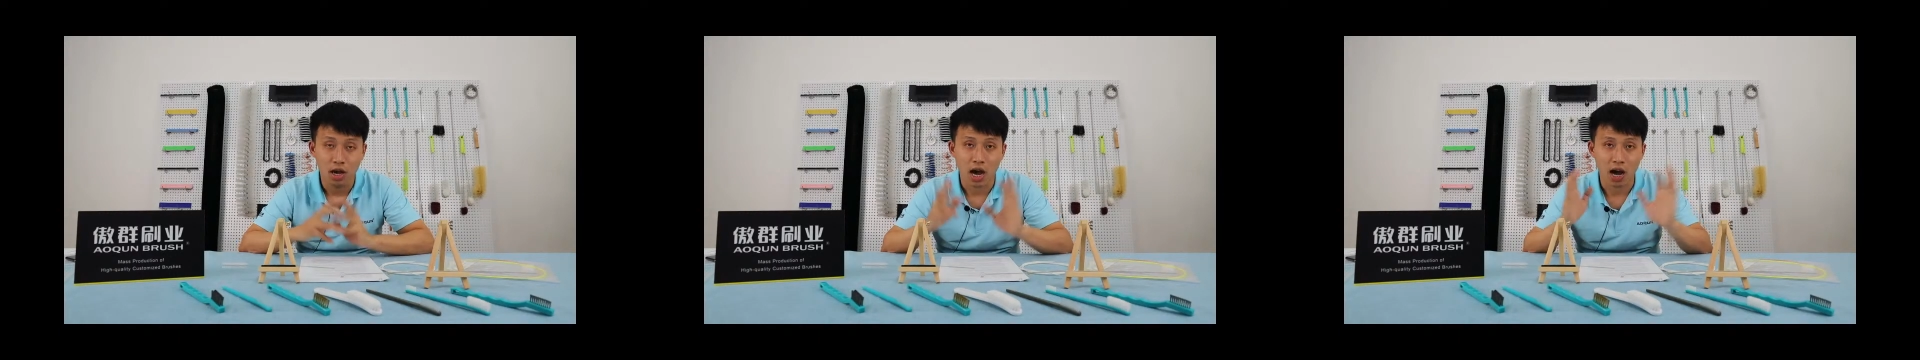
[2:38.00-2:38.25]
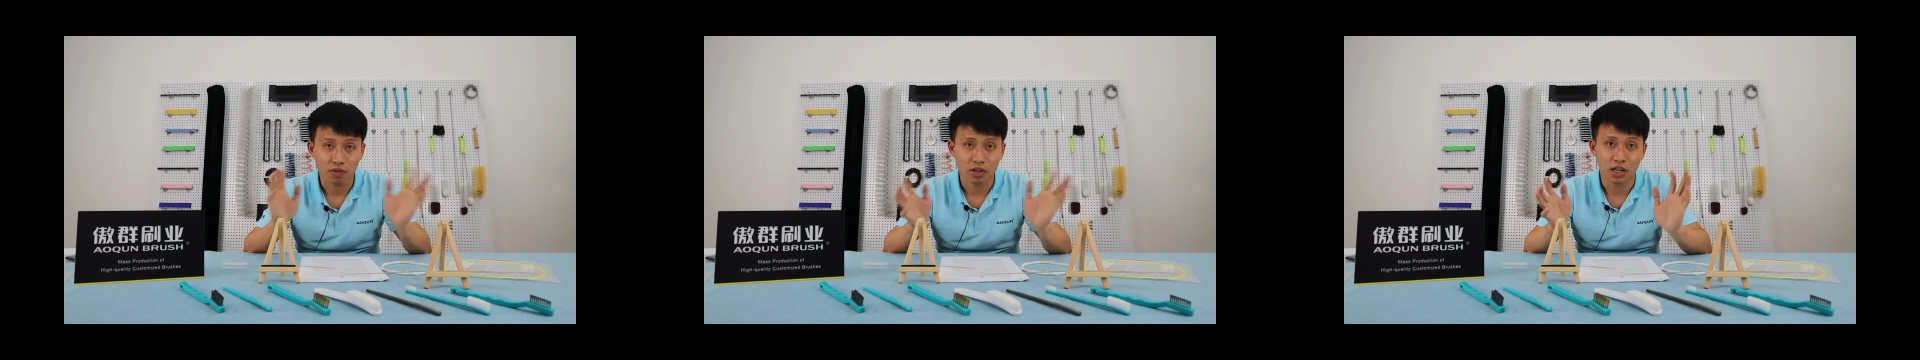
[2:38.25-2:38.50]

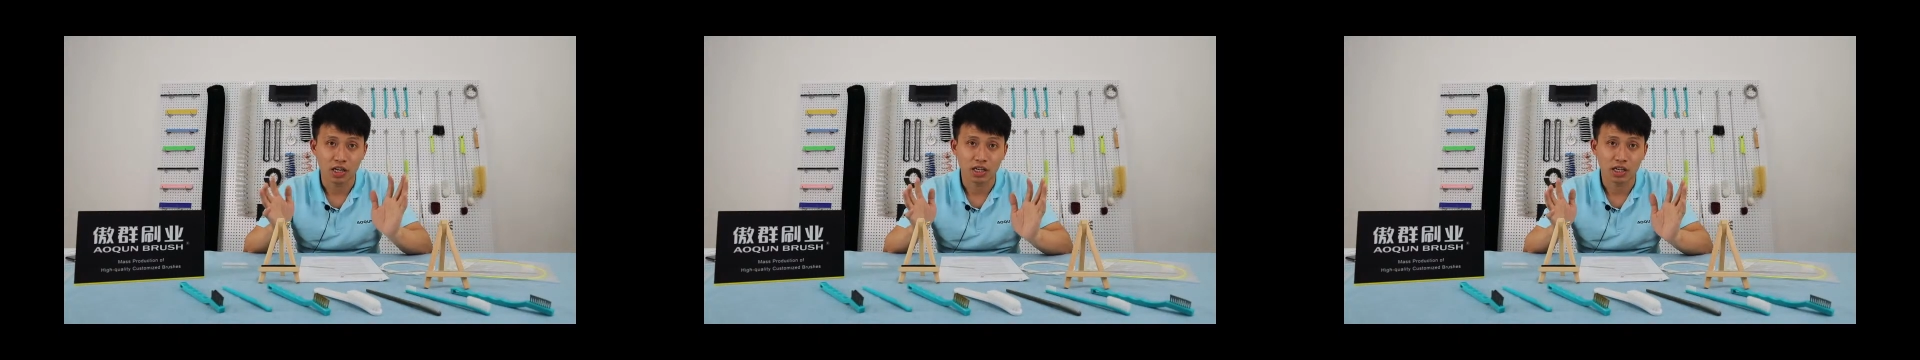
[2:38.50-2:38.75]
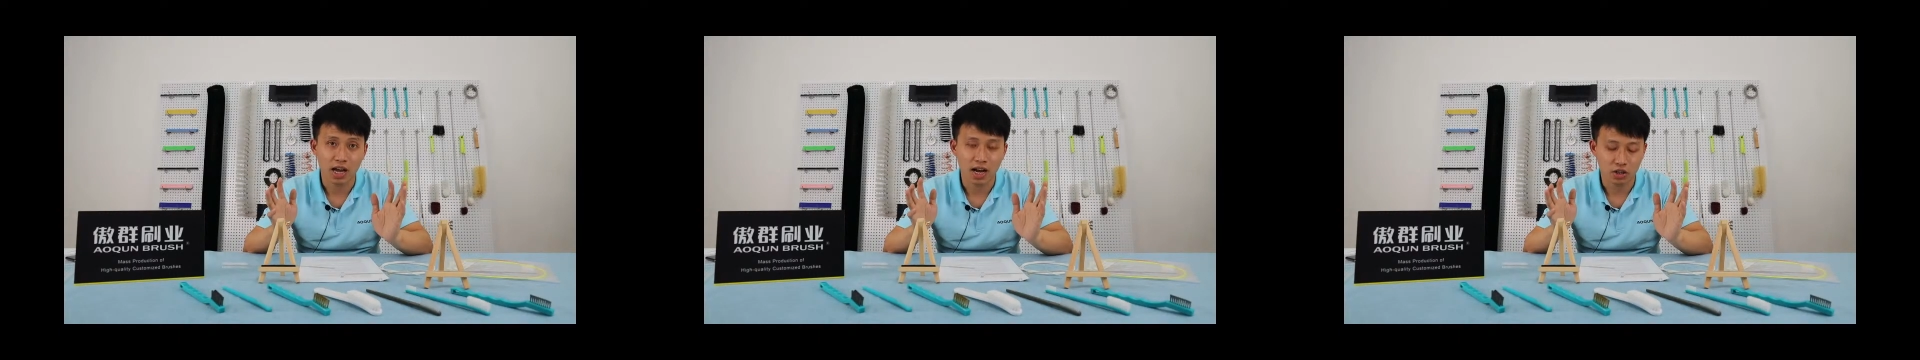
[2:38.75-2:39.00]
After the
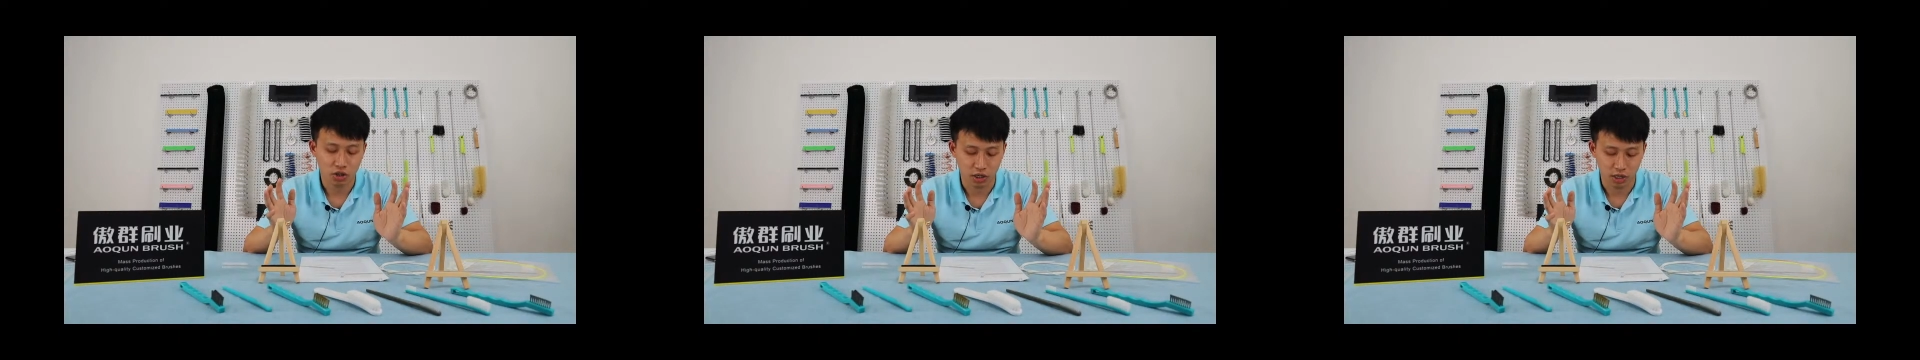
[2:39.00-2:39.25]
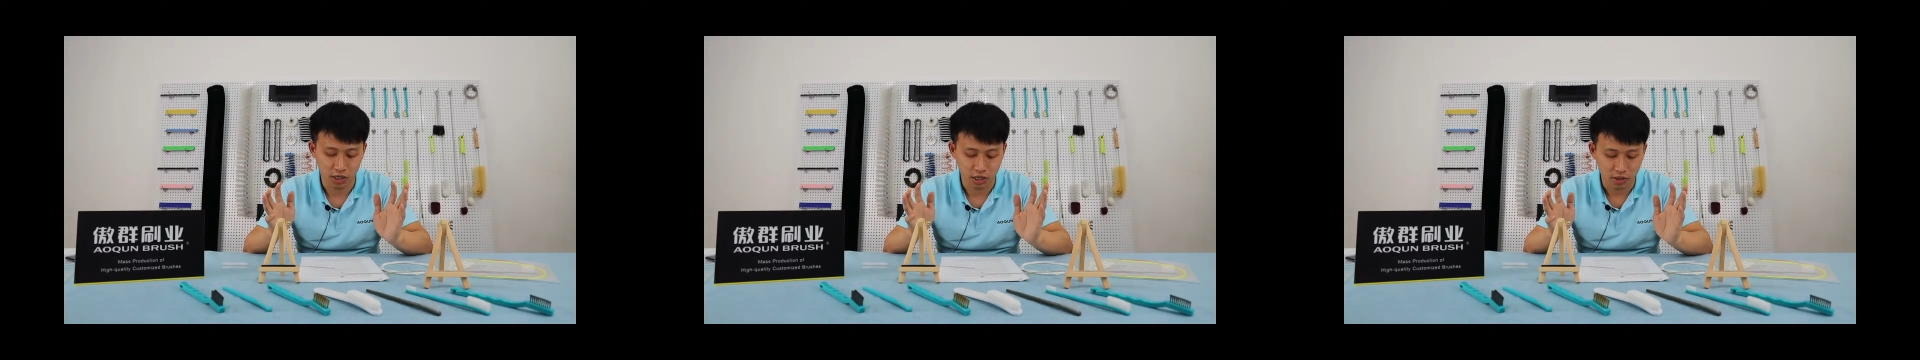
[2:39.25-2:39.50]

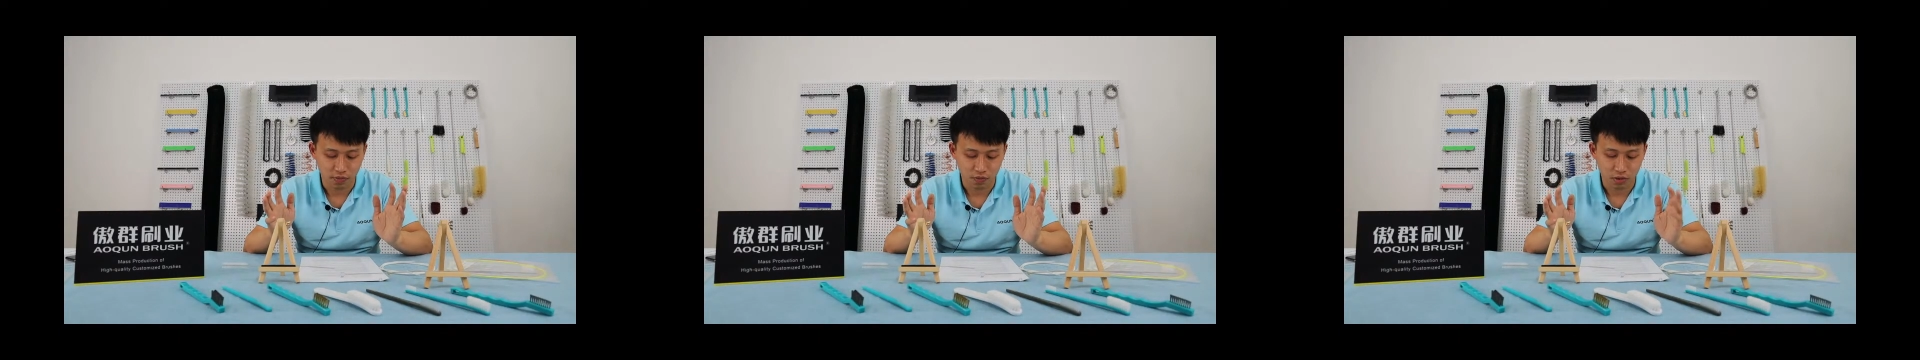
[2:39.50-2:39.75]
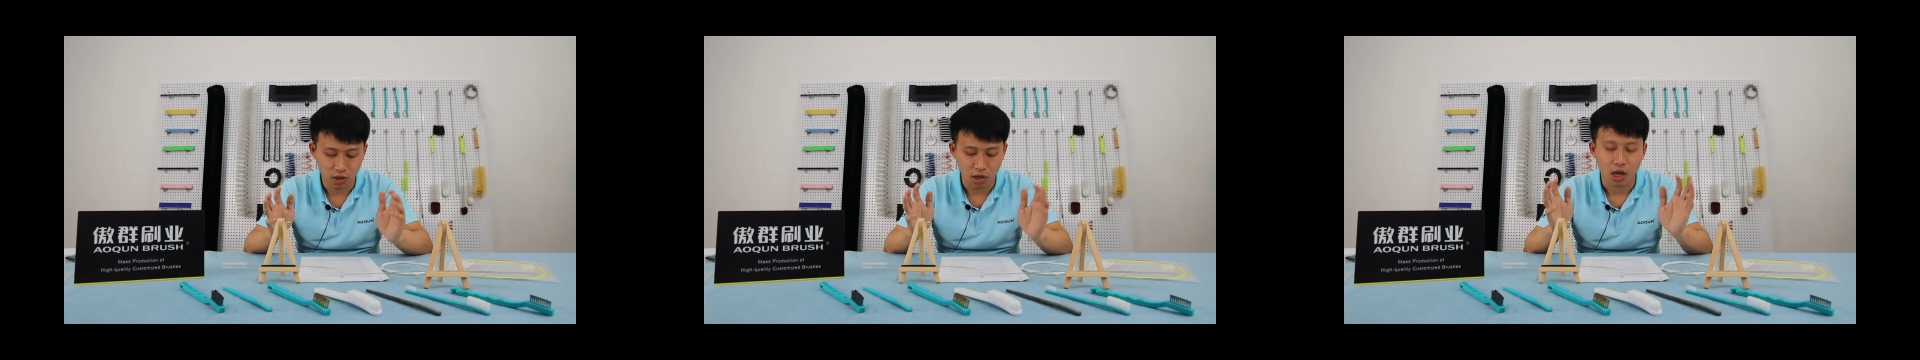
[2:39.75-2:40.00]
introduction,
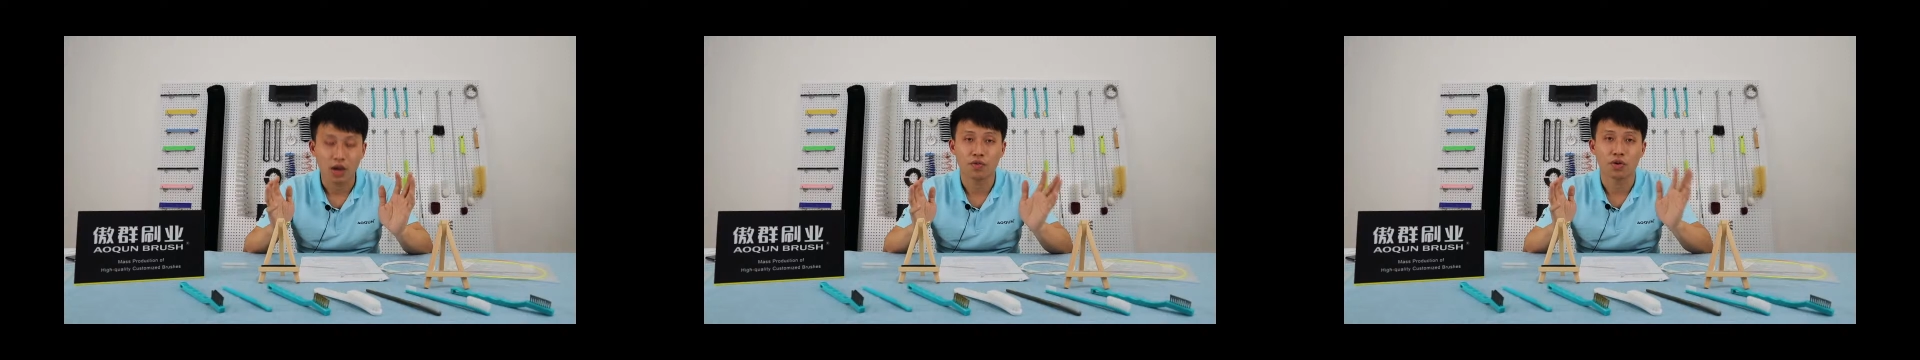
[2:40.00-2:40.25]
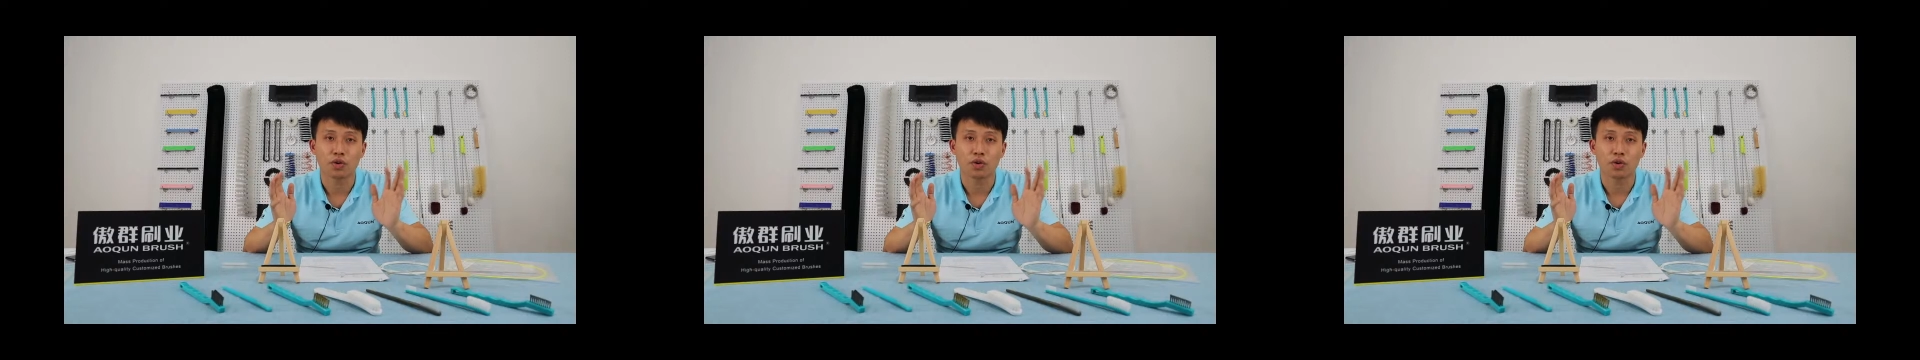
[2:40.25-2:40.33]
if